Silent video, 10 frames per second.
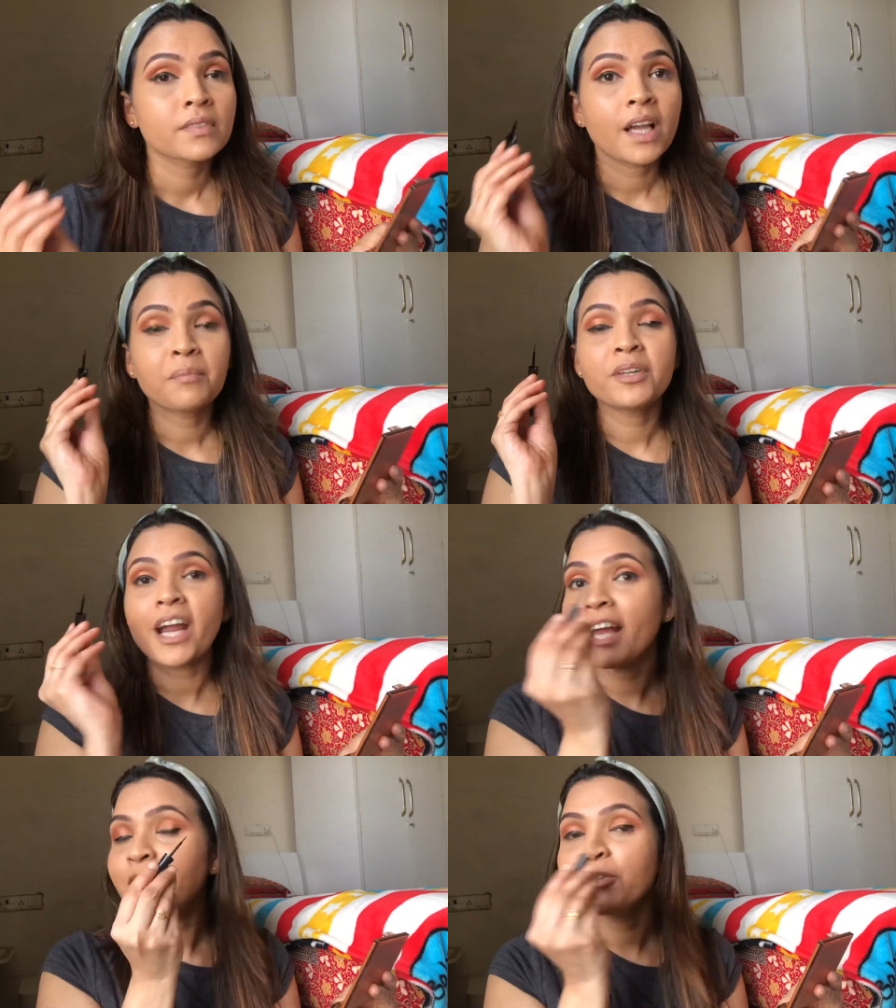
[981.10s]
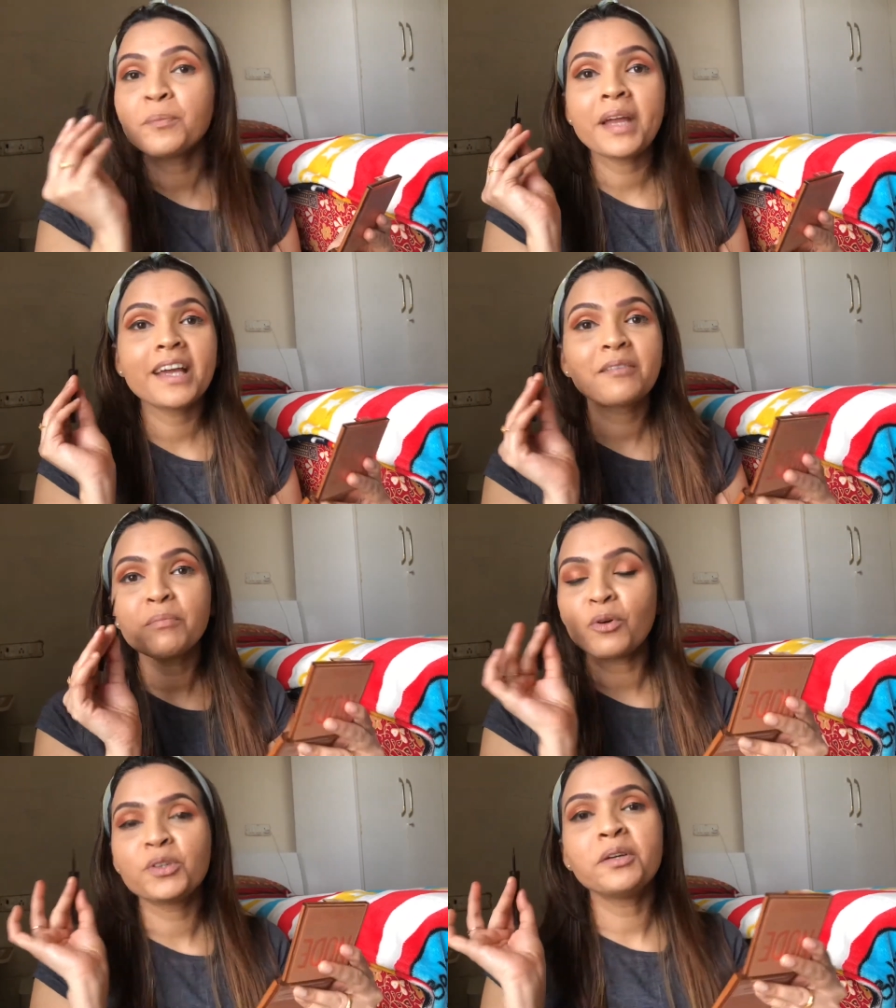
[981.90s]
I'm trying to make
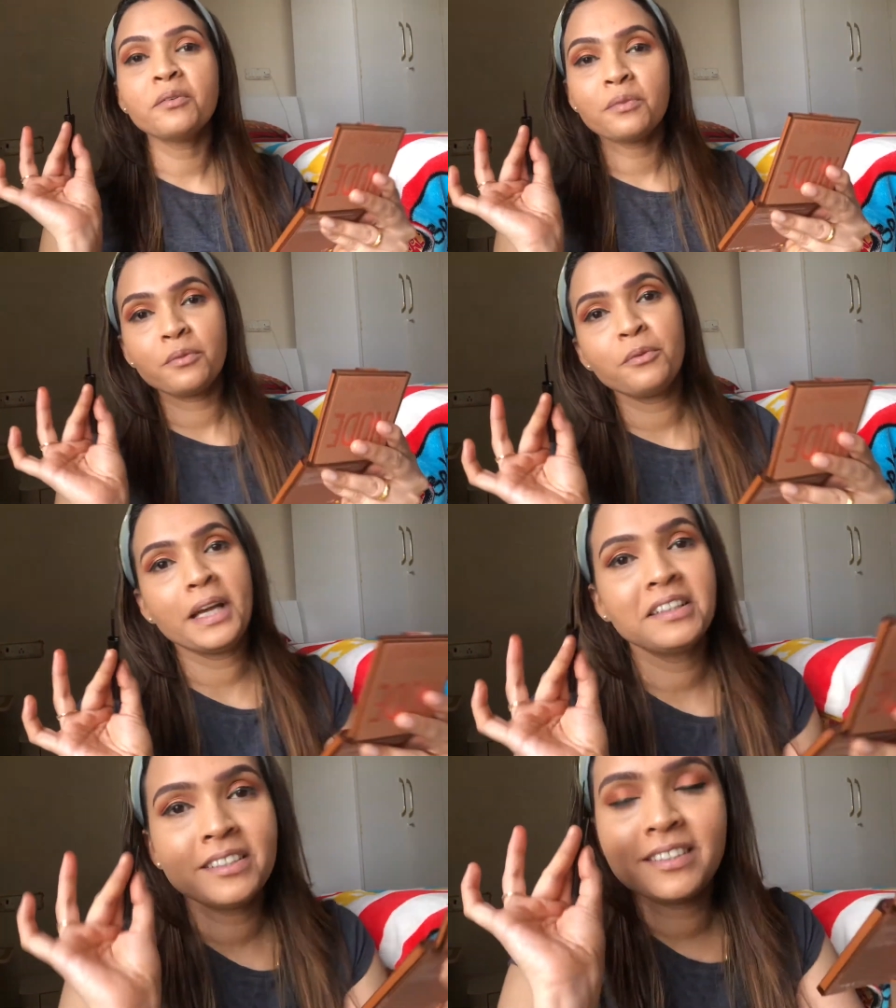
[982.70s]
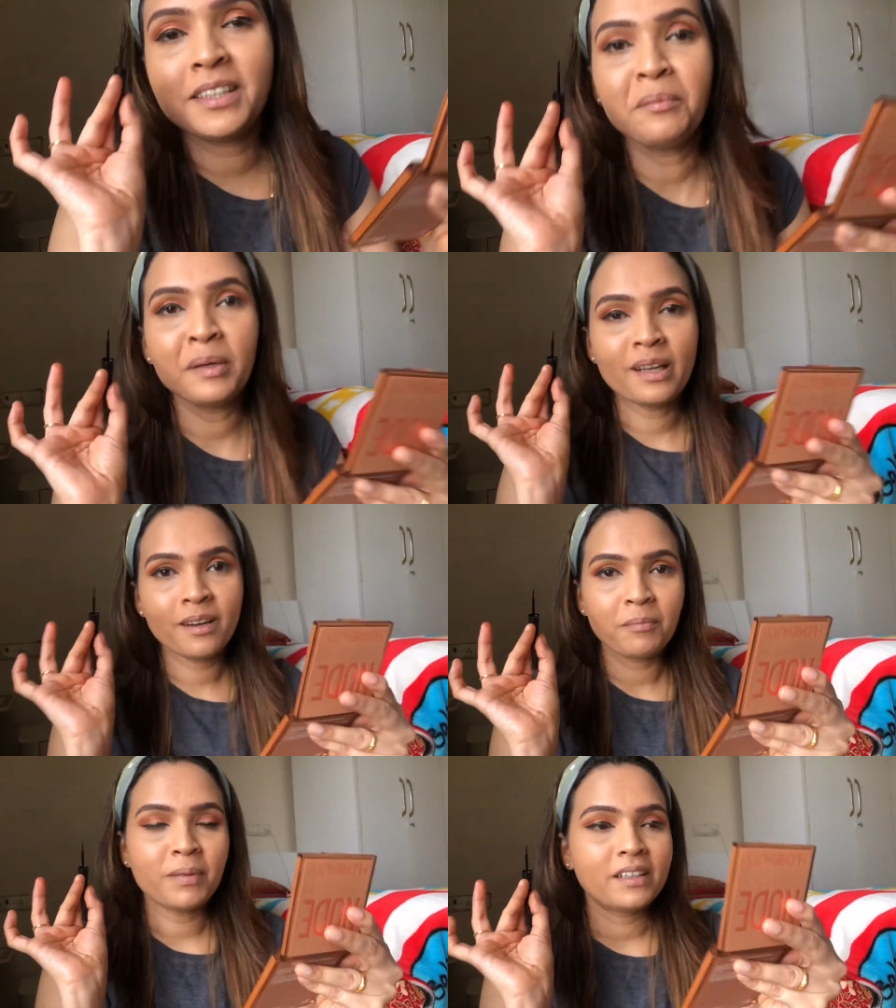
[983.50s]
both the wings
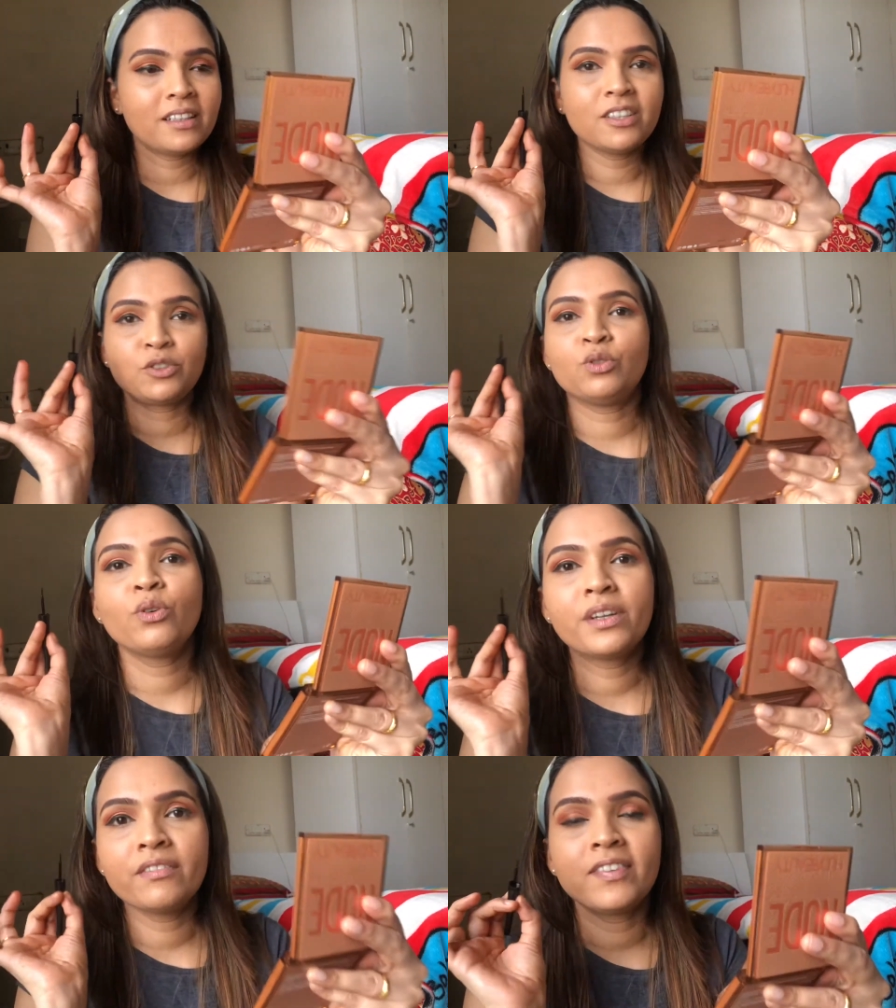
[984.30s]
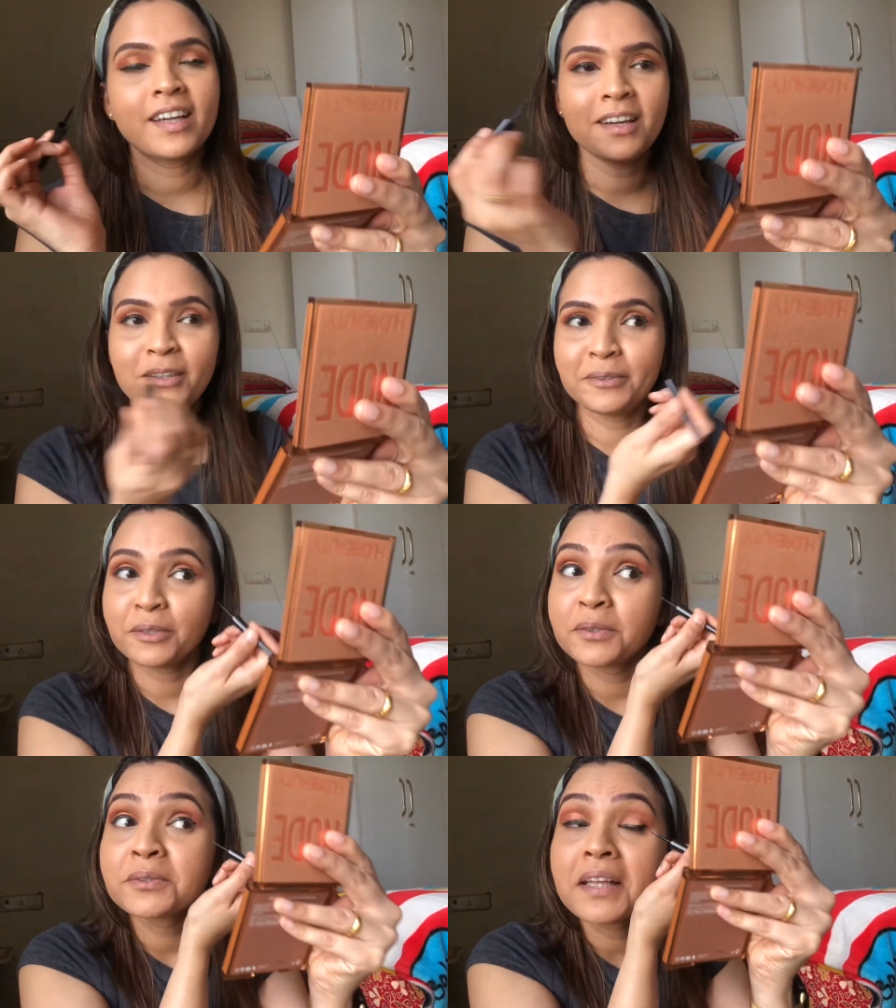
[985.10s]
similar but it's so difficult
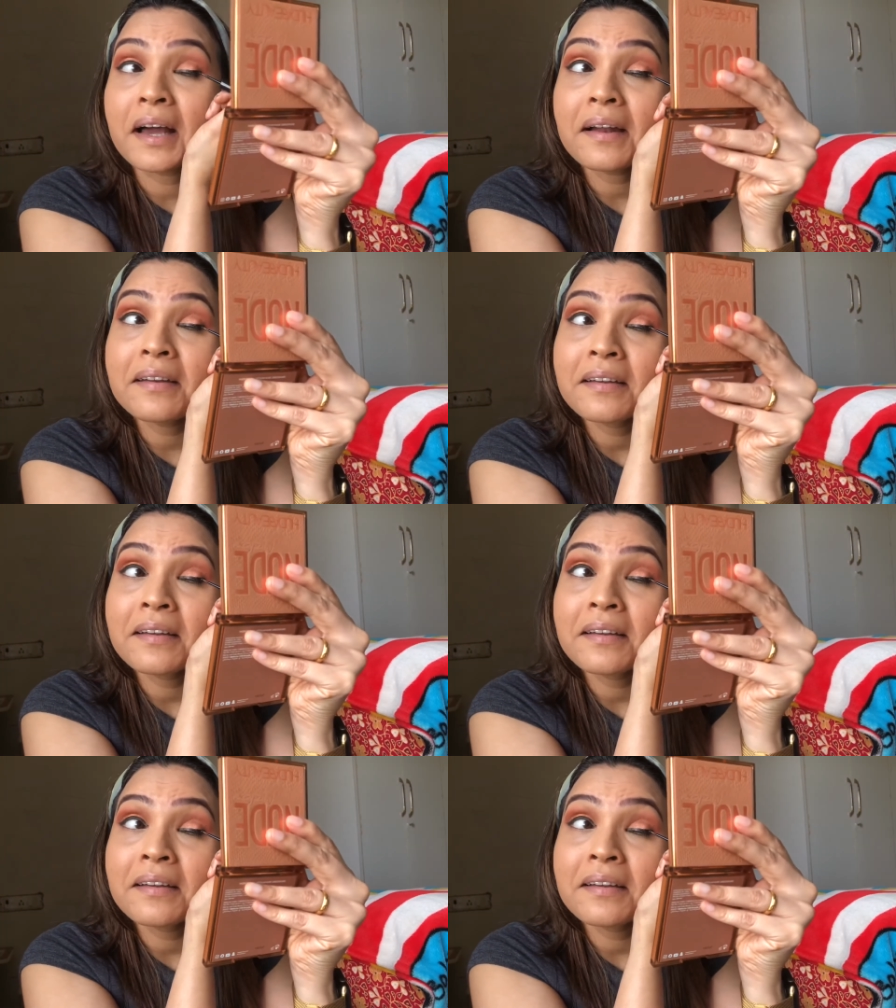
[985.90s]
to do that.